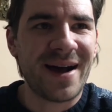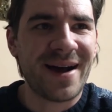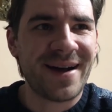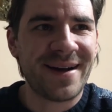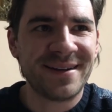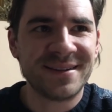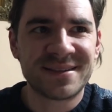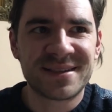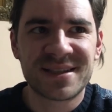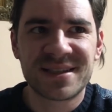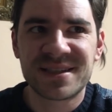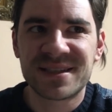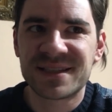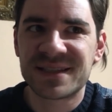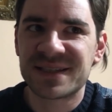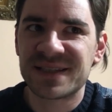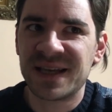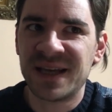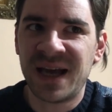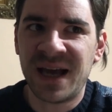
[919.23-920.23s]
uh,
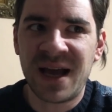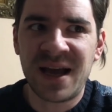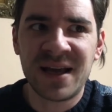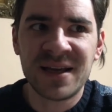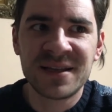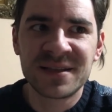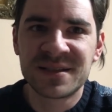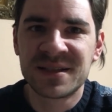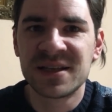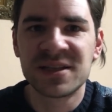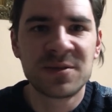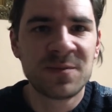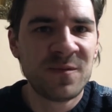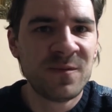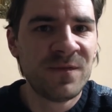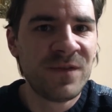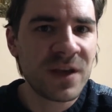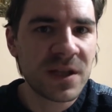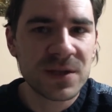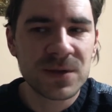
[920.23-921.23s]
is this
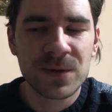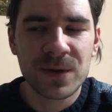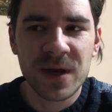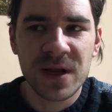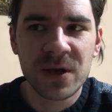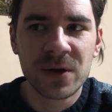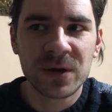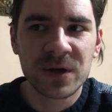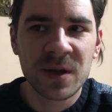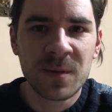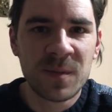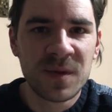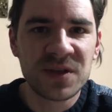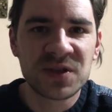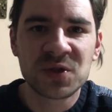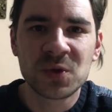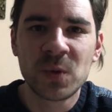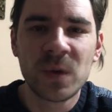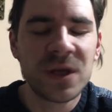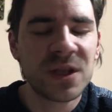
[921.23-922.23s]
victory gonna be
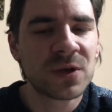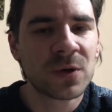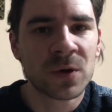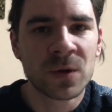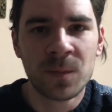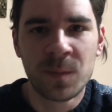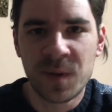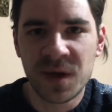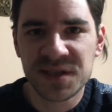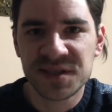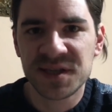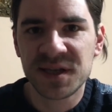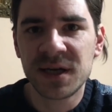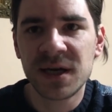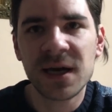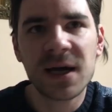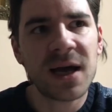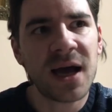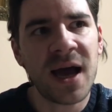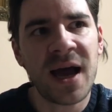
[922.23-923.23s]
sweet or
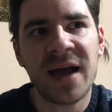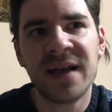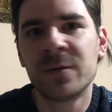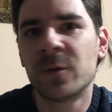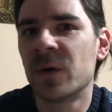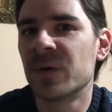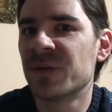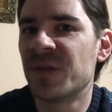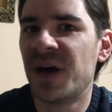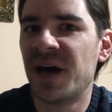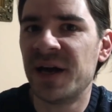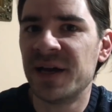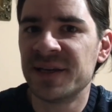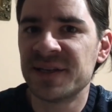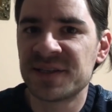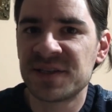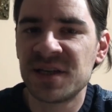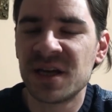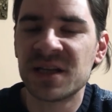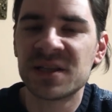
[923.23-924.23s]
bitter? I well, that
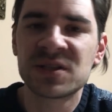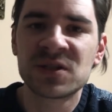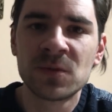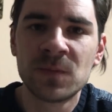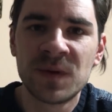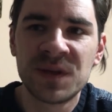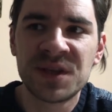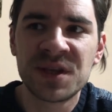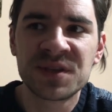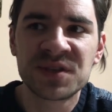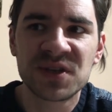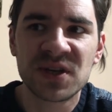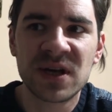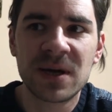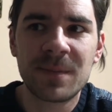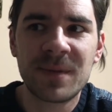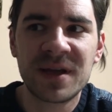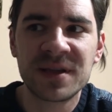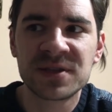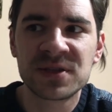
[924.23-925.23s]
is yet to be
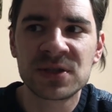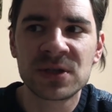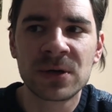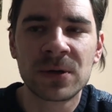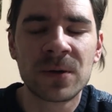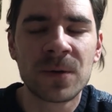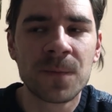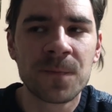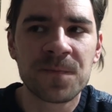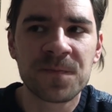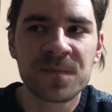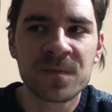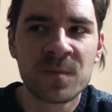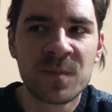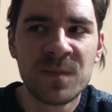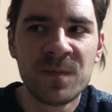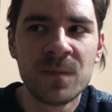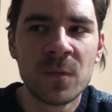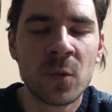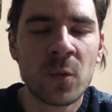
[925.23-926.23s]
determined. So
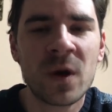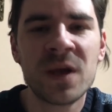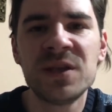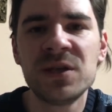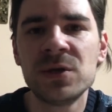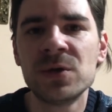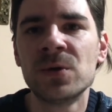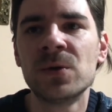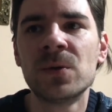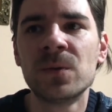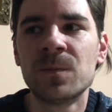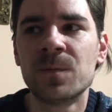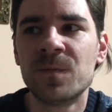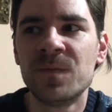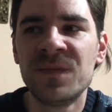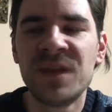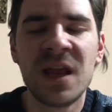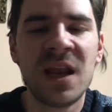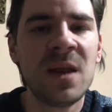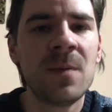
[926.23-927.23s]
when you
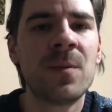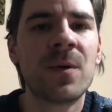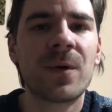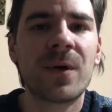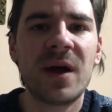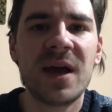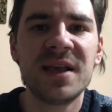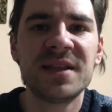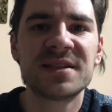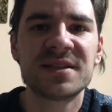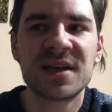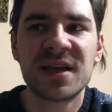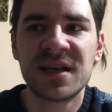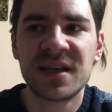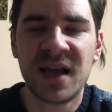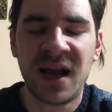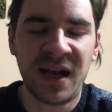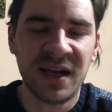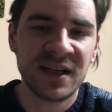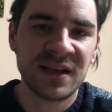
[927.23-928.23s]
deliberated
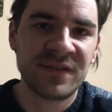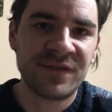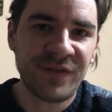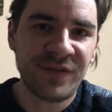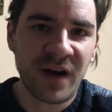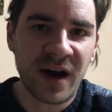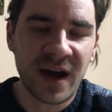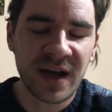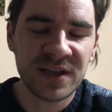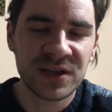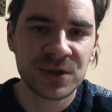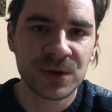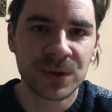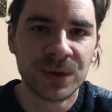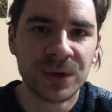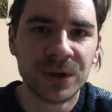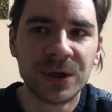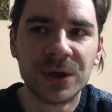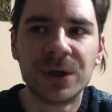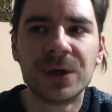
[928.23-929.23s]
and defined your
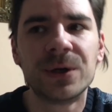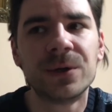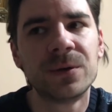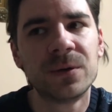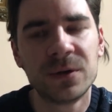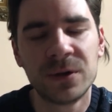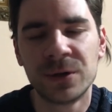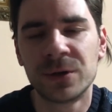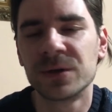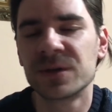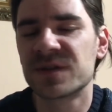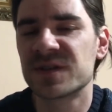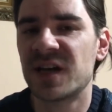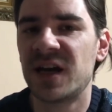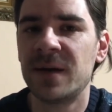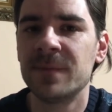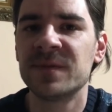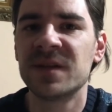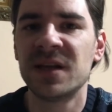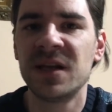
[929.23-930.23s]
goal, long
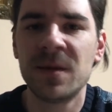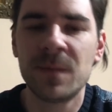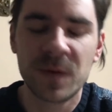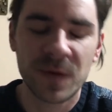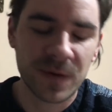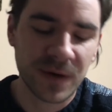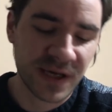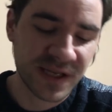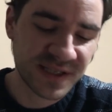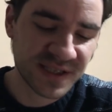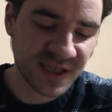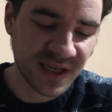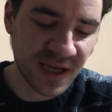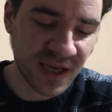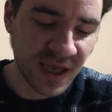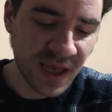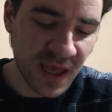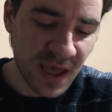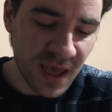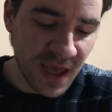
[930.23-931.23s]
time
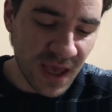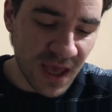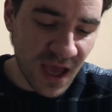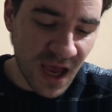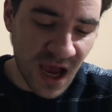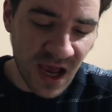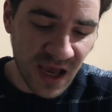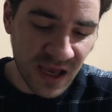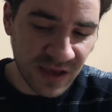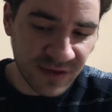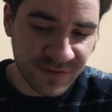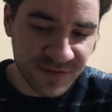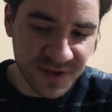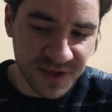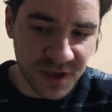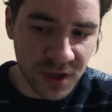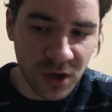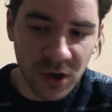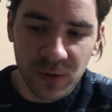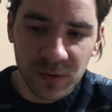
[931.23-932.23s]
deliberated. Uh, if the
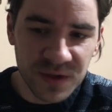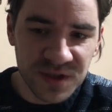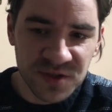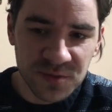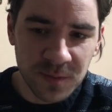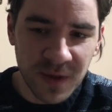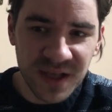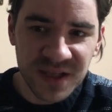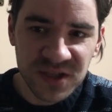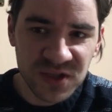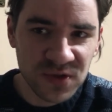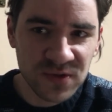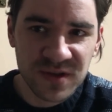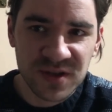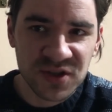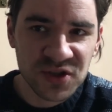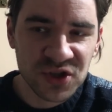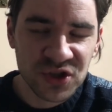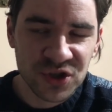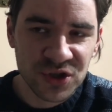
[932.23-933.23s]
goal is meant to
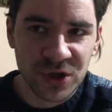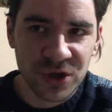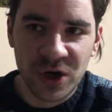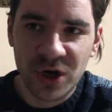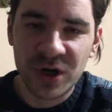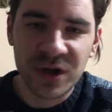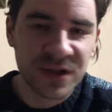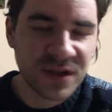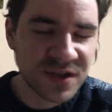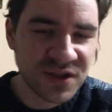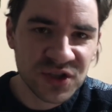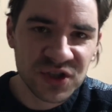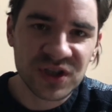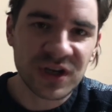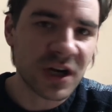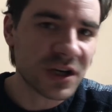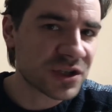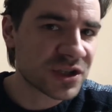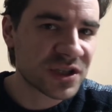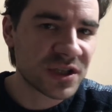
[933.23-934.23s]
destroy,
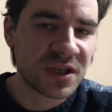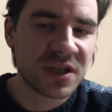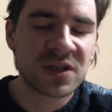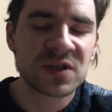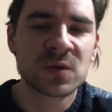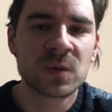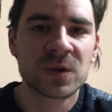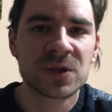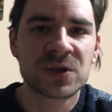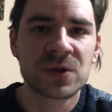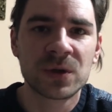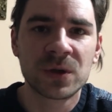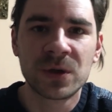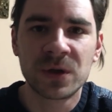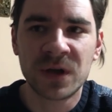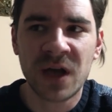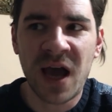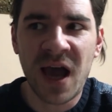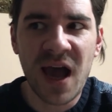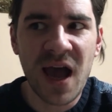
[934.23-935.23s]
destruction is what you're
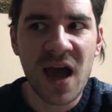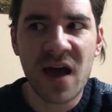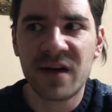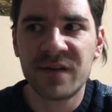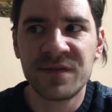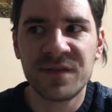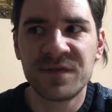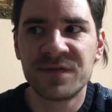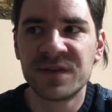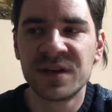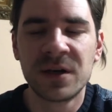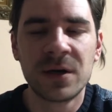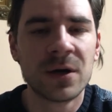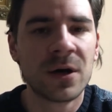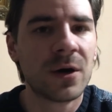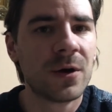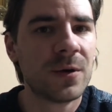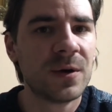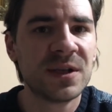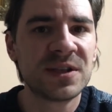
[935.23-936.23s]
gonna have. If the
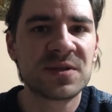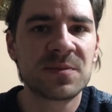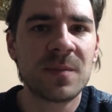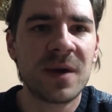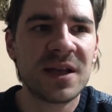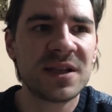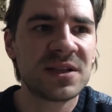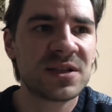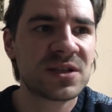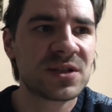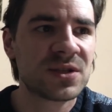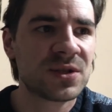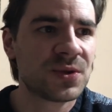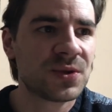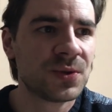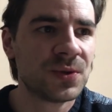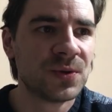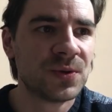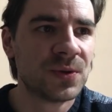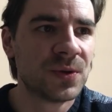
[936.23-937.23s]
goal is meant
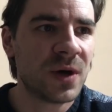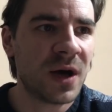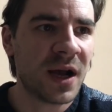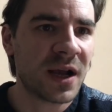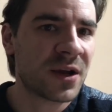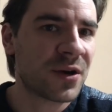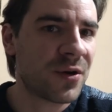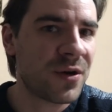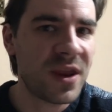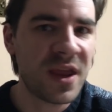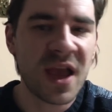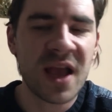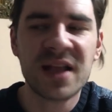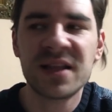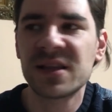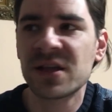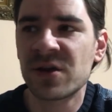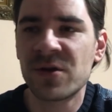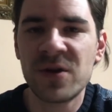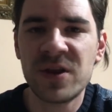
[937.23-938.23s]
to uh,
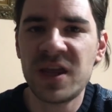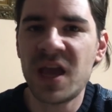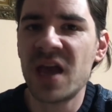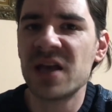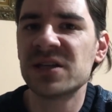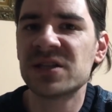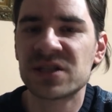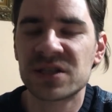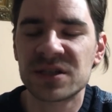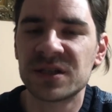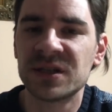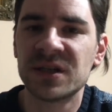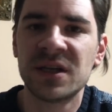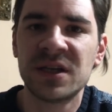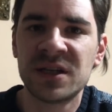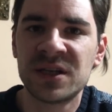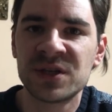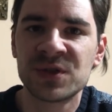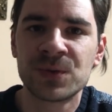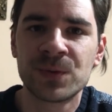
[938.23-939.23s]
create creation,
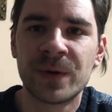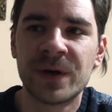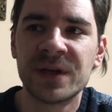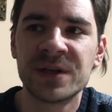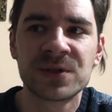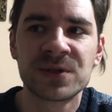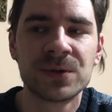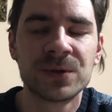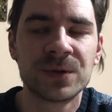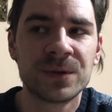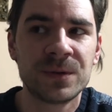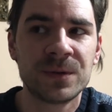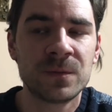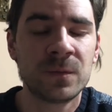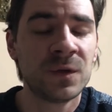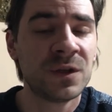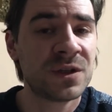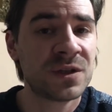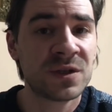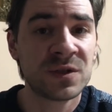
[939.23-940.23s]
it is what is going.
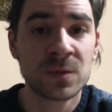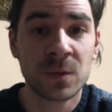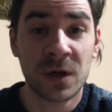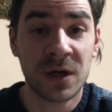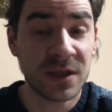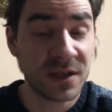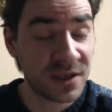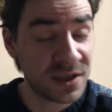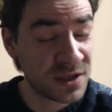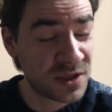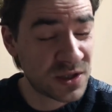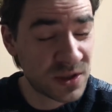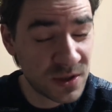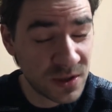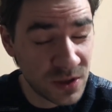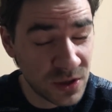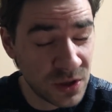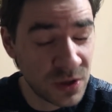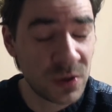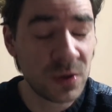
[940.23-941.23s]
It is what is
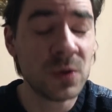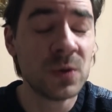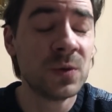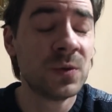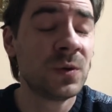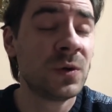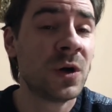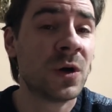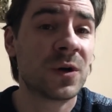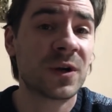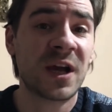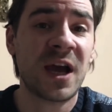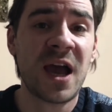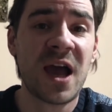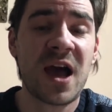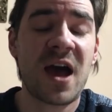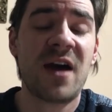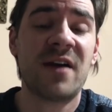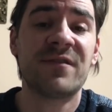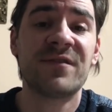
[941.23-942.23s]
you gonna
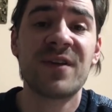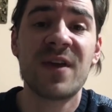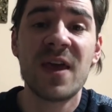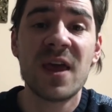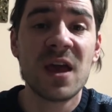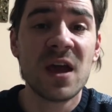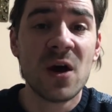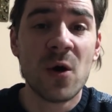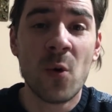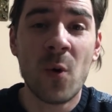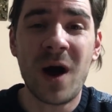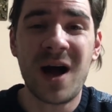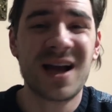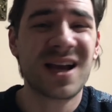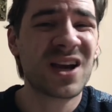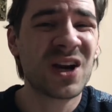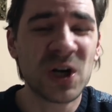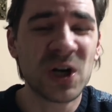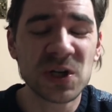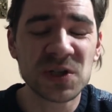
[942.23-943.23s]
have.
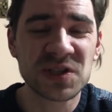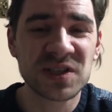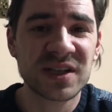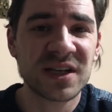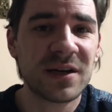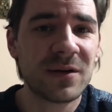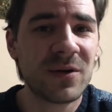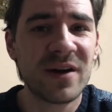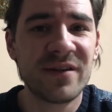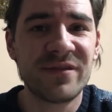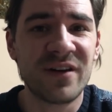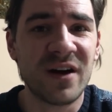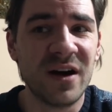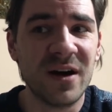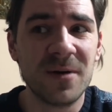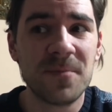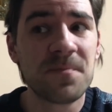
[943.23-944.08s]
What cost, however,